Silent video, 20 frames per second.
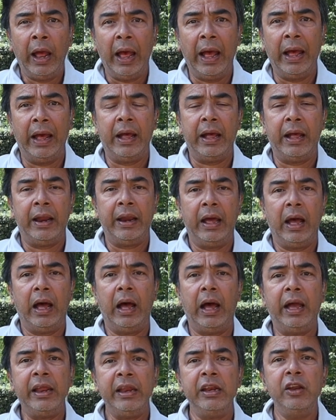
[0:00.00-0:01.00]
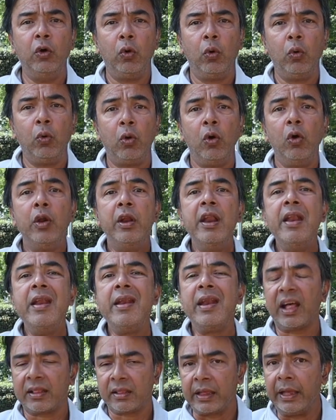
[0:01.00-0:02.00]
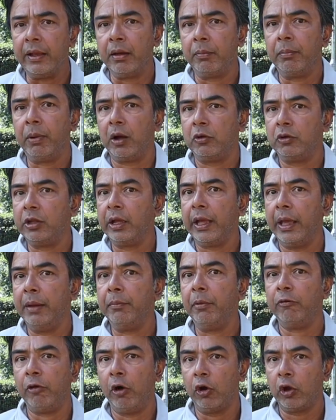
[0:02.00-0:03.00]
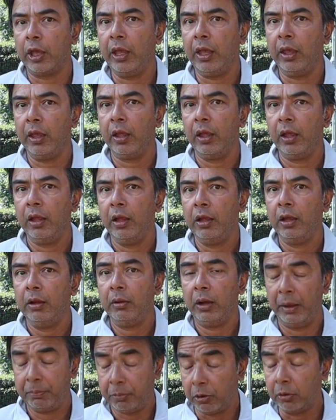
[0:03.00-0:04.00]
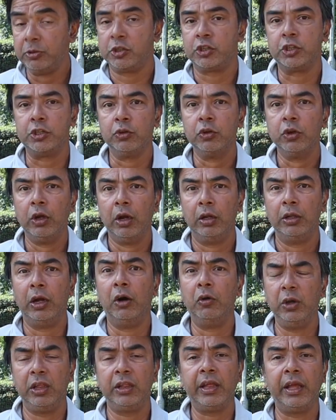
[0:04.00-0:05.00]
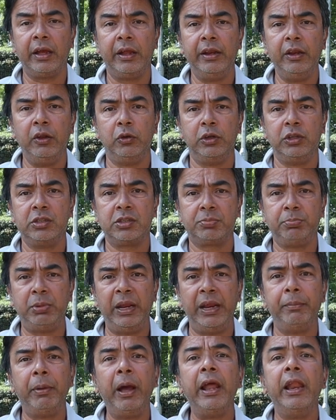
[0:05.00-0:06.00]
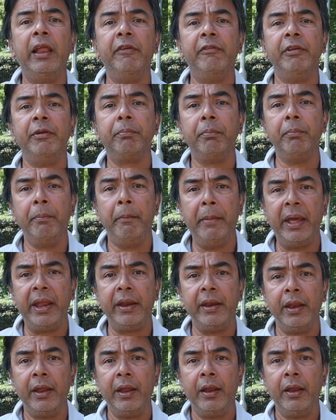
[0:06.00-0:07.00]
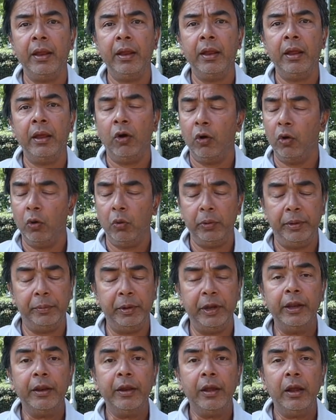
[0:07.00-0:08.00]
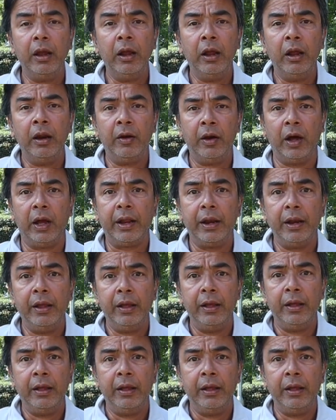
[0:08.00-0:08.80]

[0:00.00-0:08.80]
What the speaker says: and I know nothing about the game of hockey. I promise you, the only thing I know is played by 11 men or women, right?